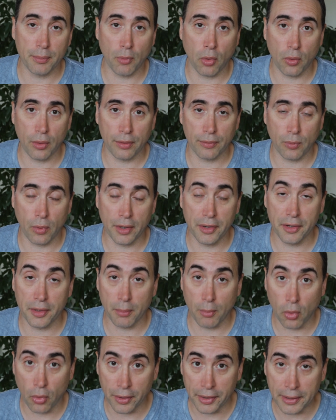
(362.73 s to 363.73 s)
in
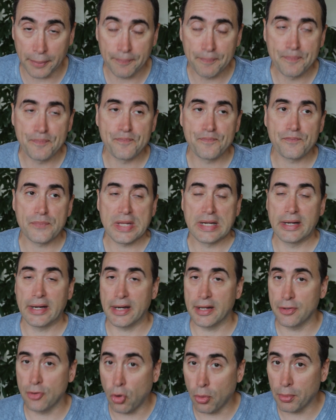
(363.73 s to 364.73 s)
the morning.
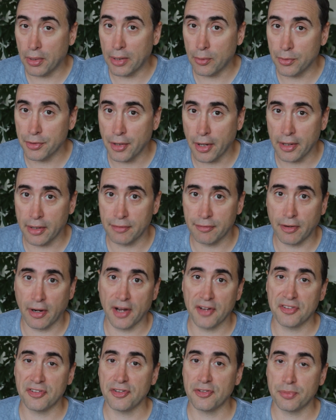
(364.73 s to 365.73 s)
And normally I would not
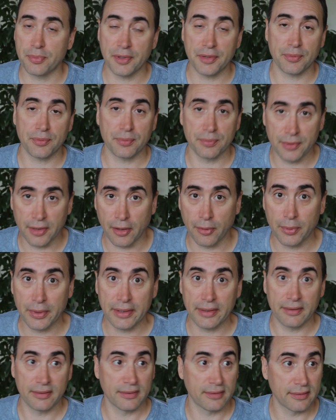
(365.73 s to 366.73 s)
advise this, but you know,
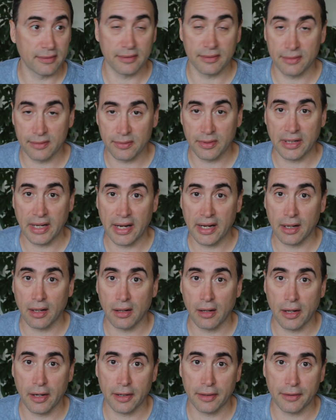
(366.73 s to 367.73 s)
we're getting a
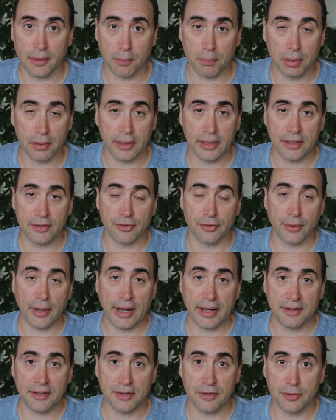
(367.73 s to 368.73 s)
lot of complaints, so I
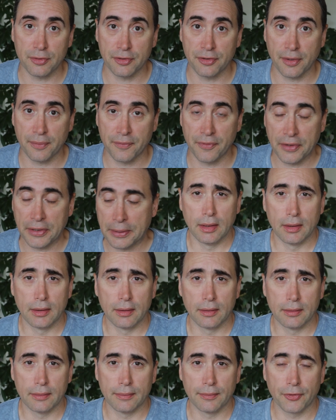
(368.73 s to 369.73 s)
had to do something.
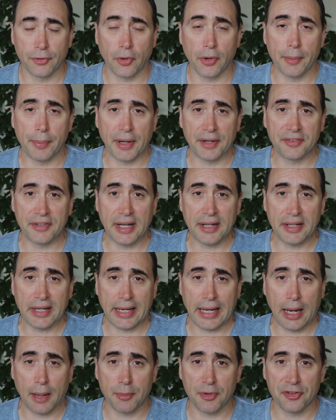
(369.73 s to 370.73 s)
Sorry about that, the
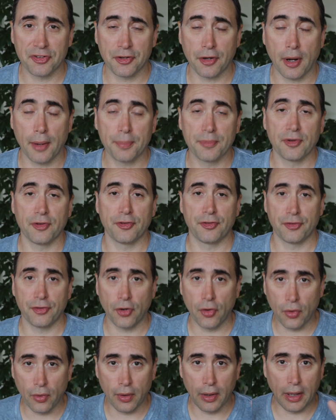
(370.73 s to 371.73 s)
camera stopped.
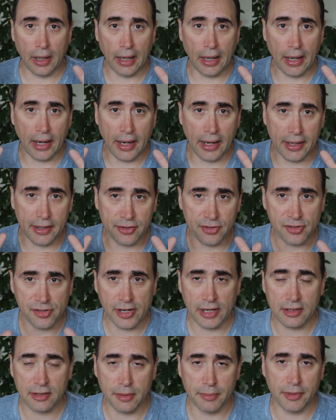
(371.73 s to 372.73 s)
So I
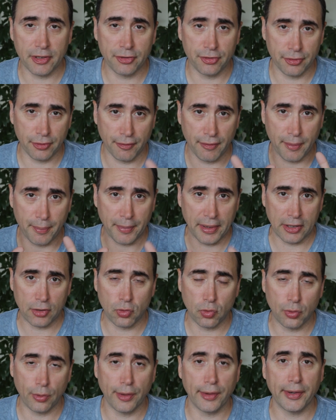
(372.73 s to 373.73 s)
checked to make sure that my
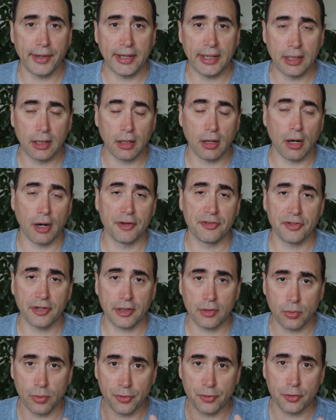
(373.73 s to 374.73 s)
query
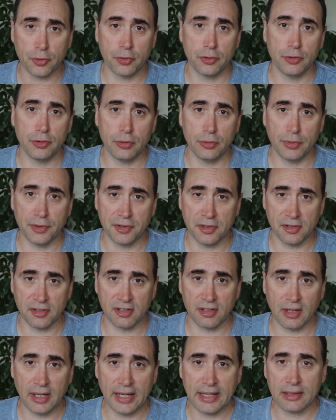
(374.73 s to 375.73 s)
logic was cool with the
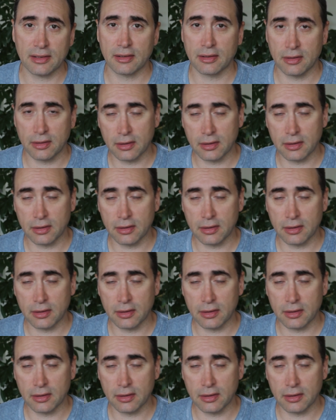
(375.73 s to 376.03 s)
select,